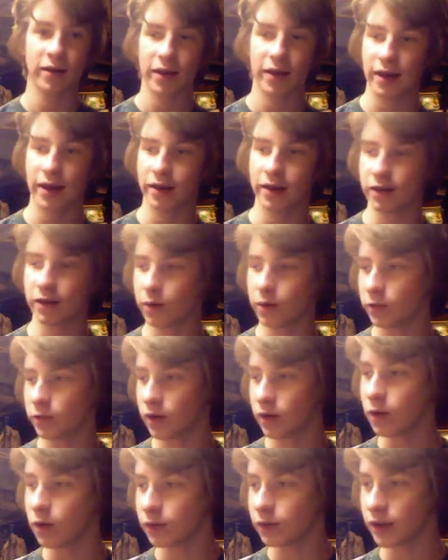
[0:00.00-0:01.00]
and with
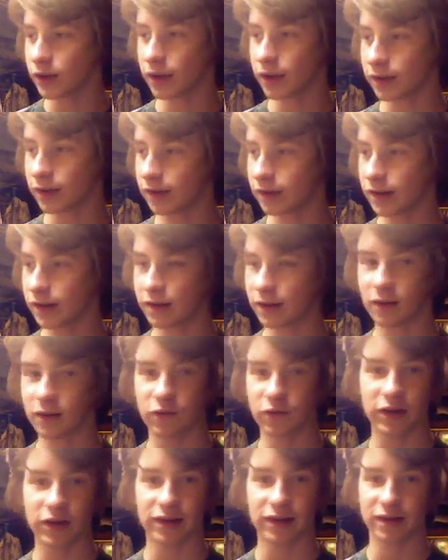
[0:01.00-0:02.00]
those it hits 60
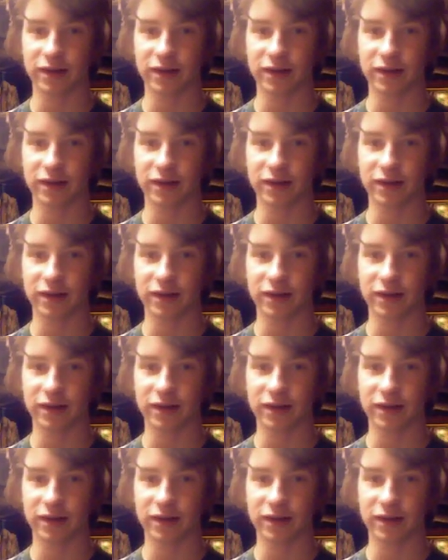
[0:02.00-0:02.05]
feet